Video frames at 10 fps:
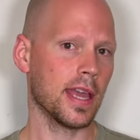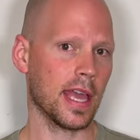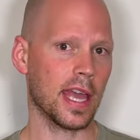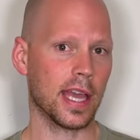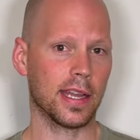
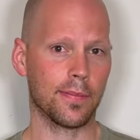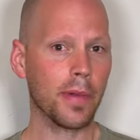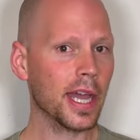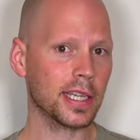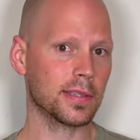And in
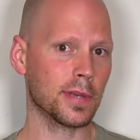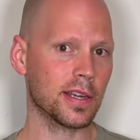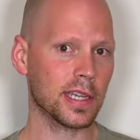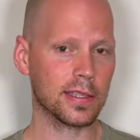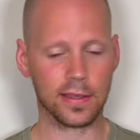my
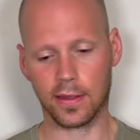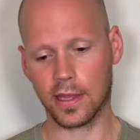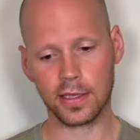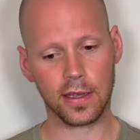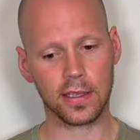experience,
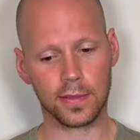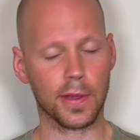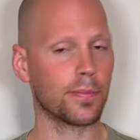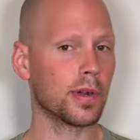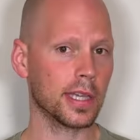this gun's
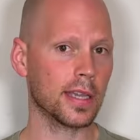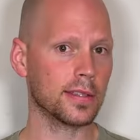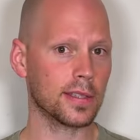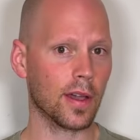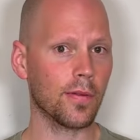been pretty good
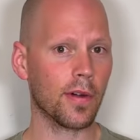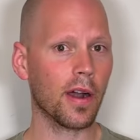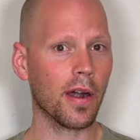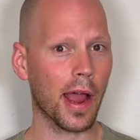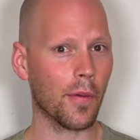so
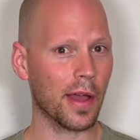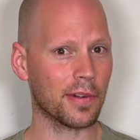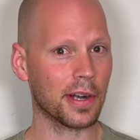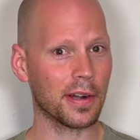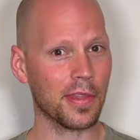far.
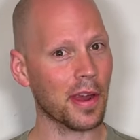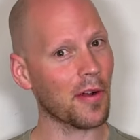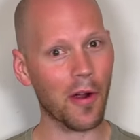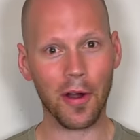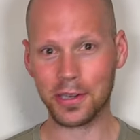However,
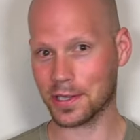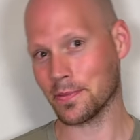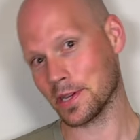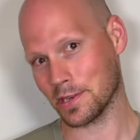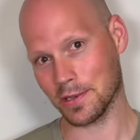there are some
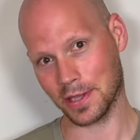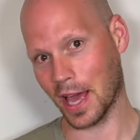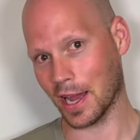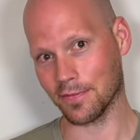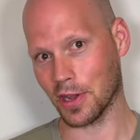issues
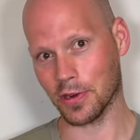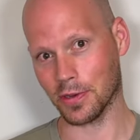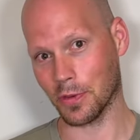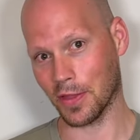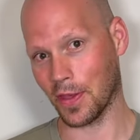that I've
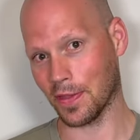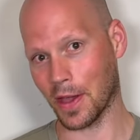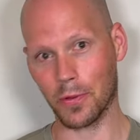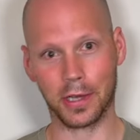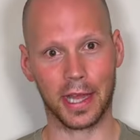noted with it that
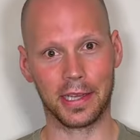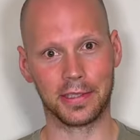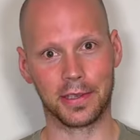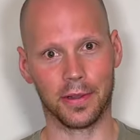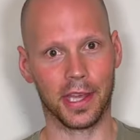we'll get
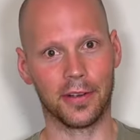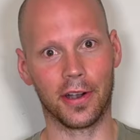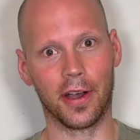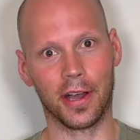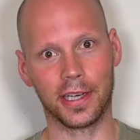into later
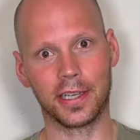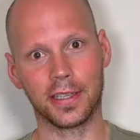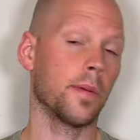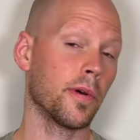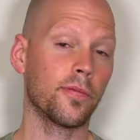on.
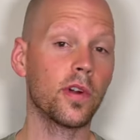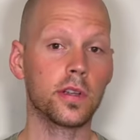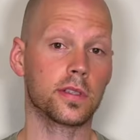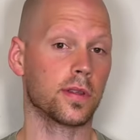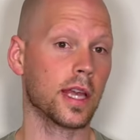But
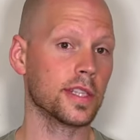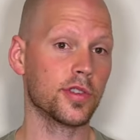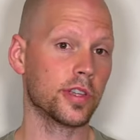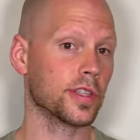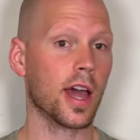first, let's
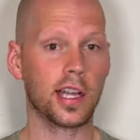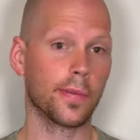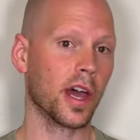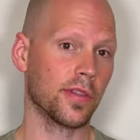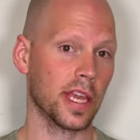just talk
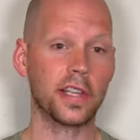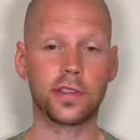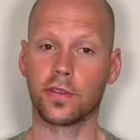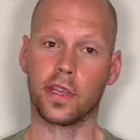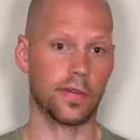about the
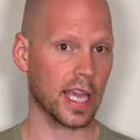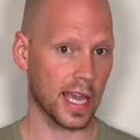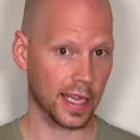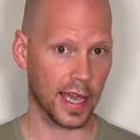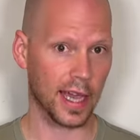history of the
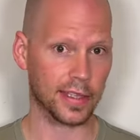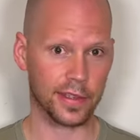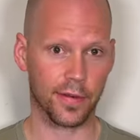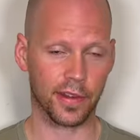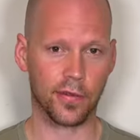
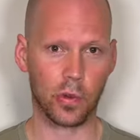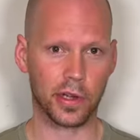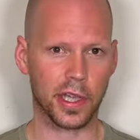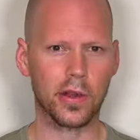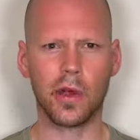
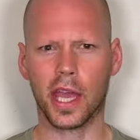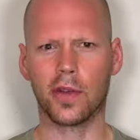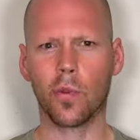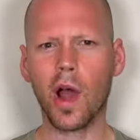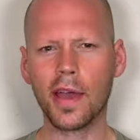AKS-74U and
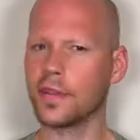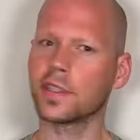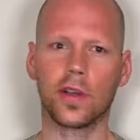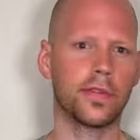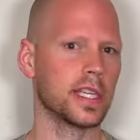why the
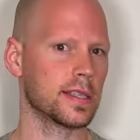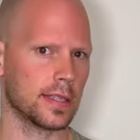Soviets